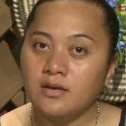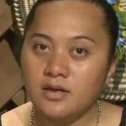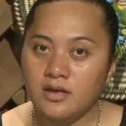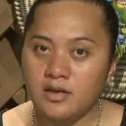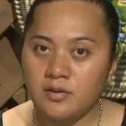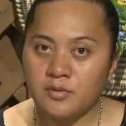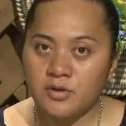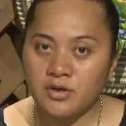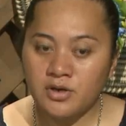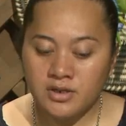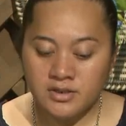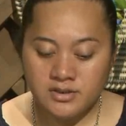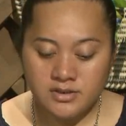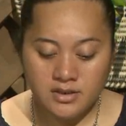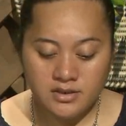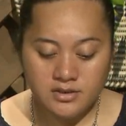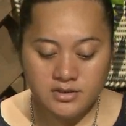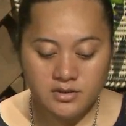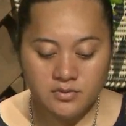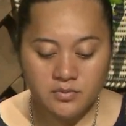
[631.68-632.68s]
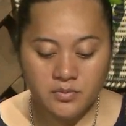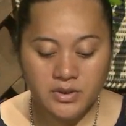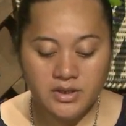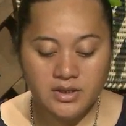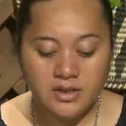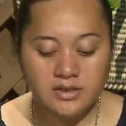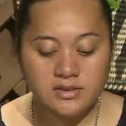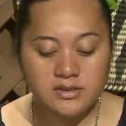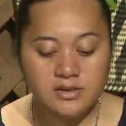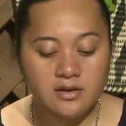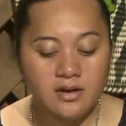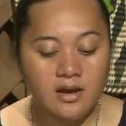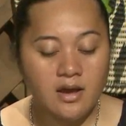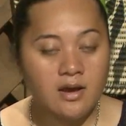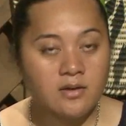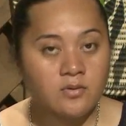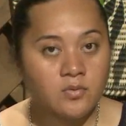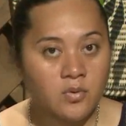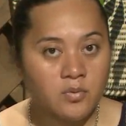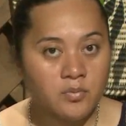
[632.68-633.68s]
Immunization Week is an
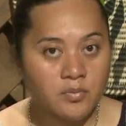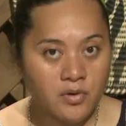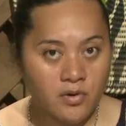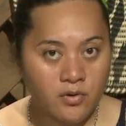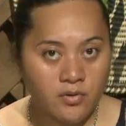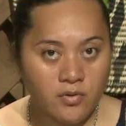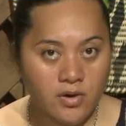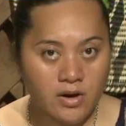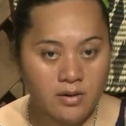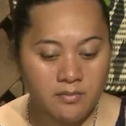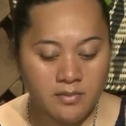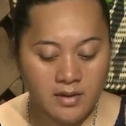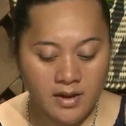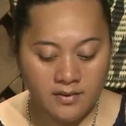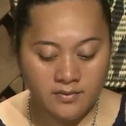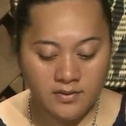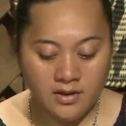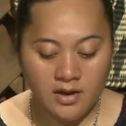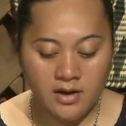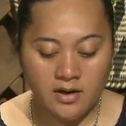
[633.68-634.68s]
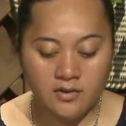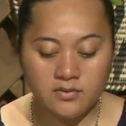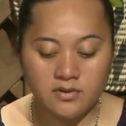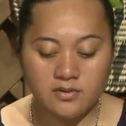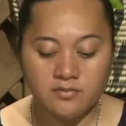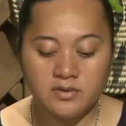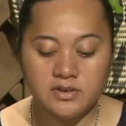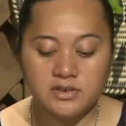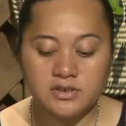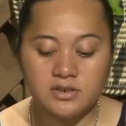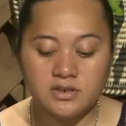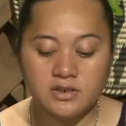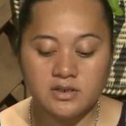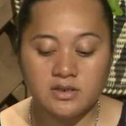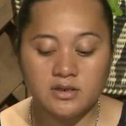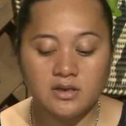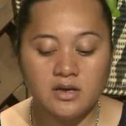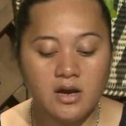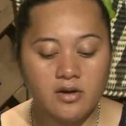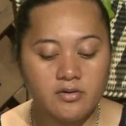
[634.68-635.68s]
annual program, and the Health Division are
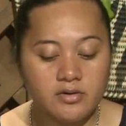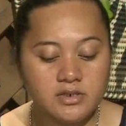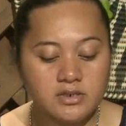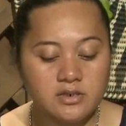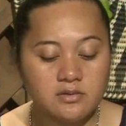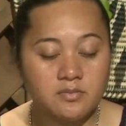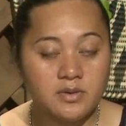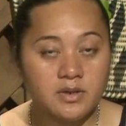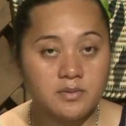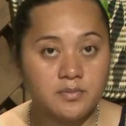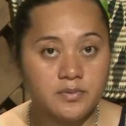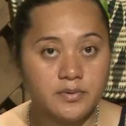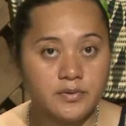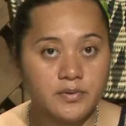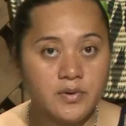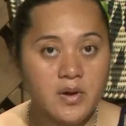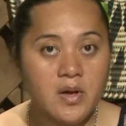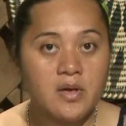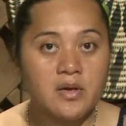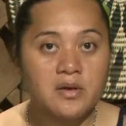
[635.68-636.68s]
encouraging people